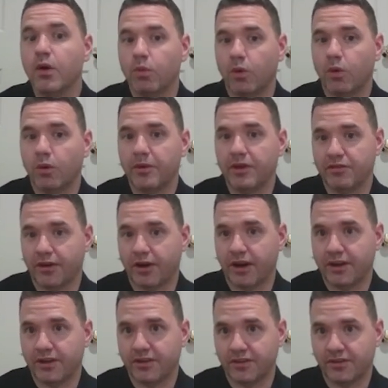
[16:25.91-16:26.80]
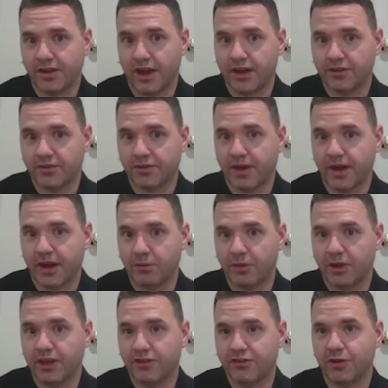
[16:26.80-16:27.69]
will be very dissatisfied
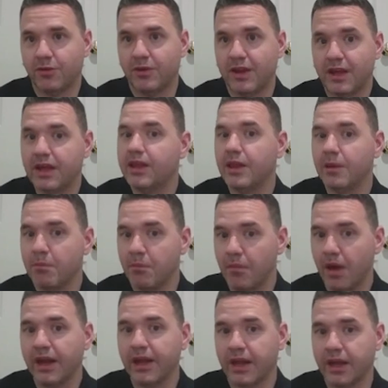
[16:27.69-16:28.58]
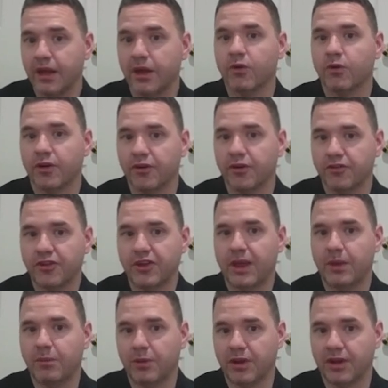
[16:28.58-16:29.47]
because you need the money in order to
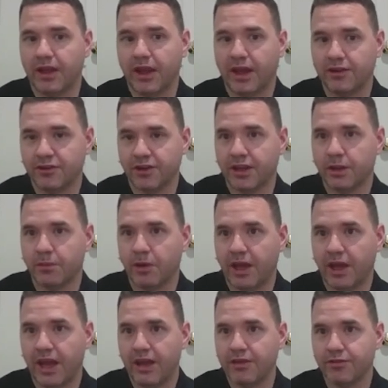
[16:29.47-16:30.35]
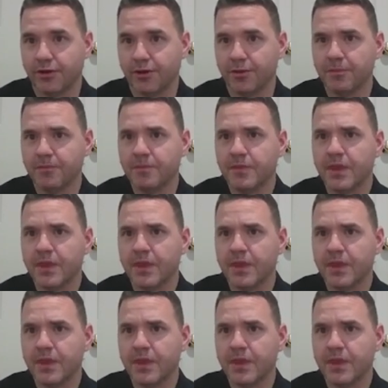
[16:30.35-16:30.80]
keep engaging in the behavior.